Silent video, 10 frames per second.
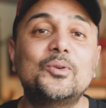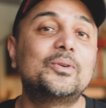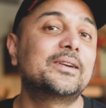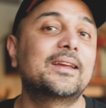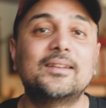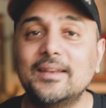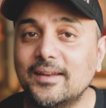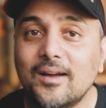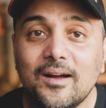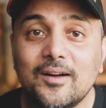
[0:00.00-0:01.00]
or get
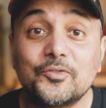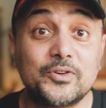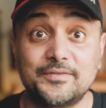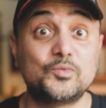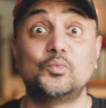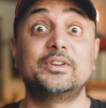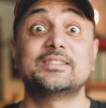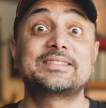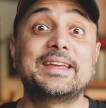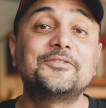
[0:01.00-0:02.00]
laid off or even
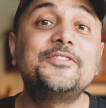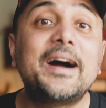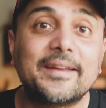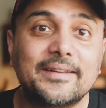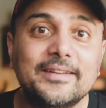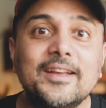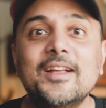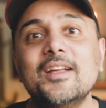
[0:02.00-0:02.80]
worse, get fired,